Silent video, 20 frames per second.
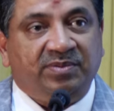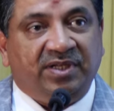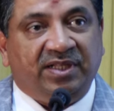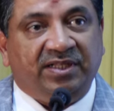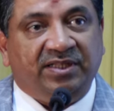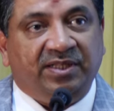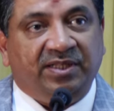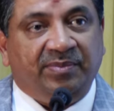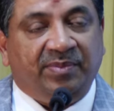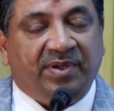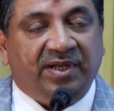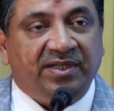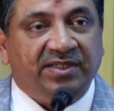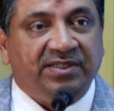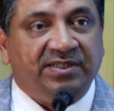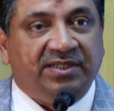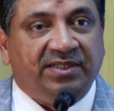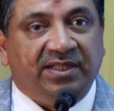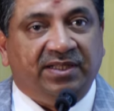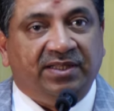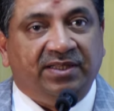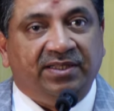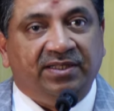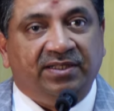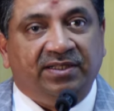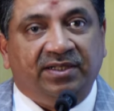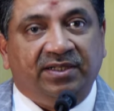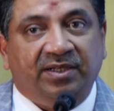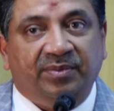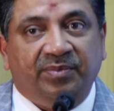Let them understand
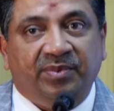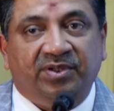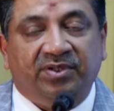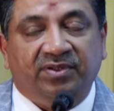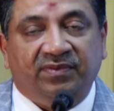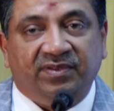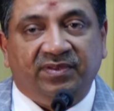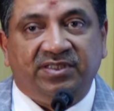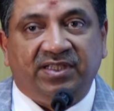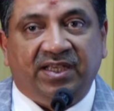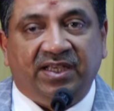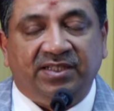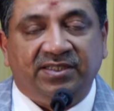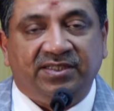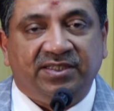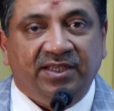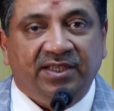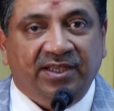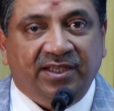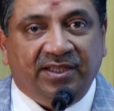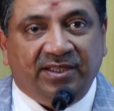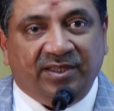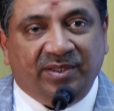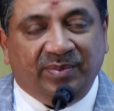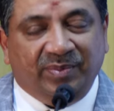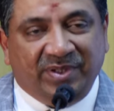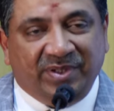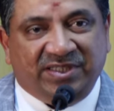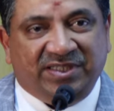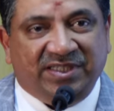the limit of the science. The
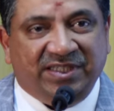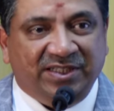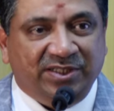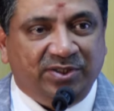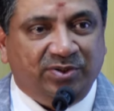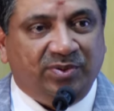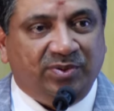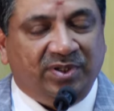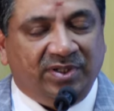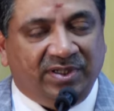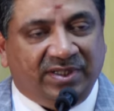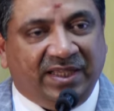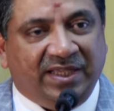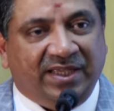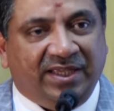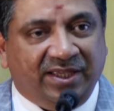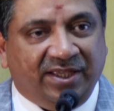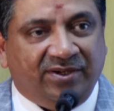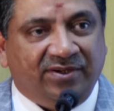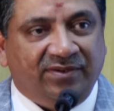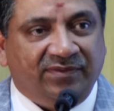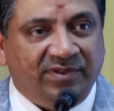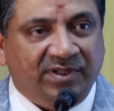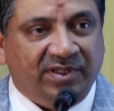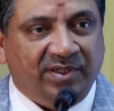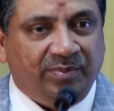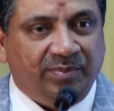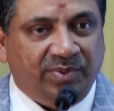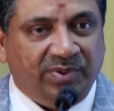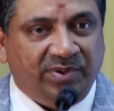machines will take care of the
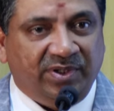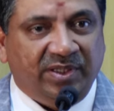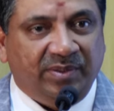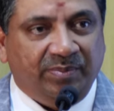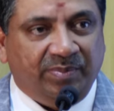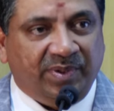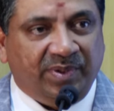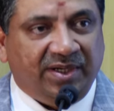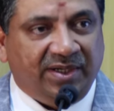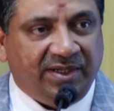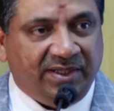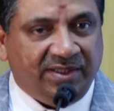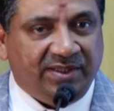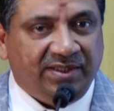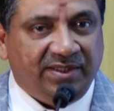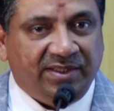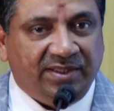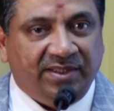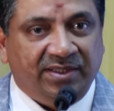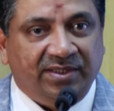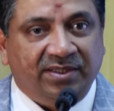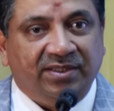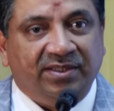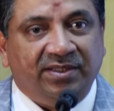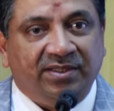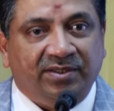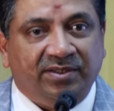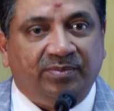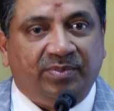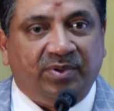computing part and
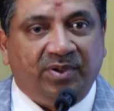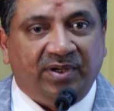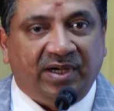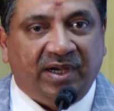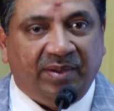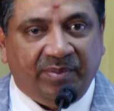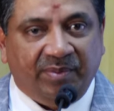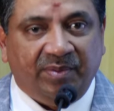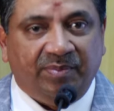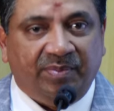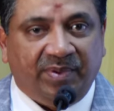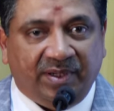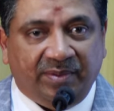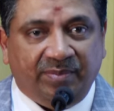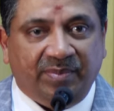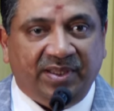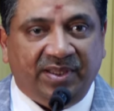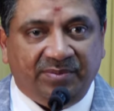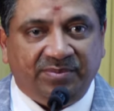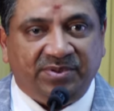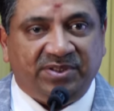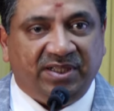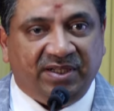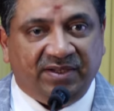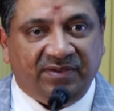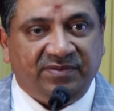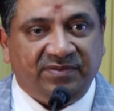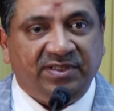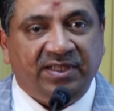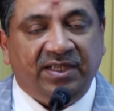the programming part by
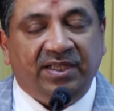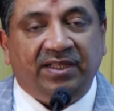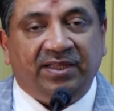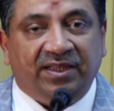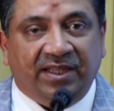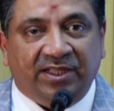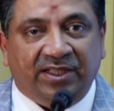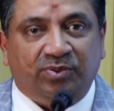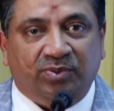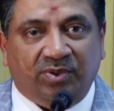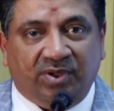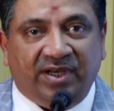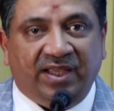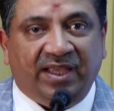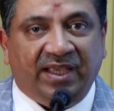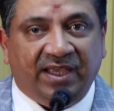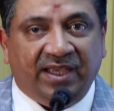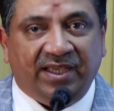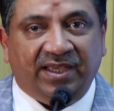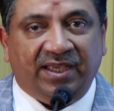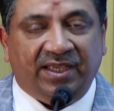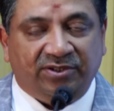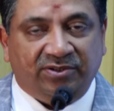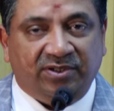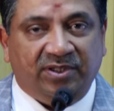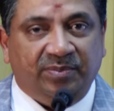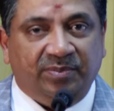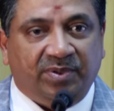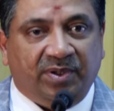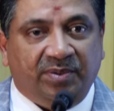themselves. That's what AI actually
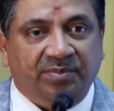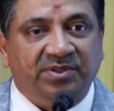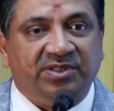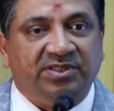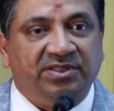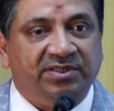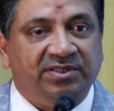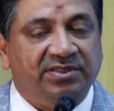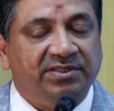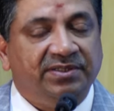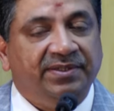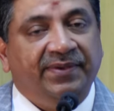promises.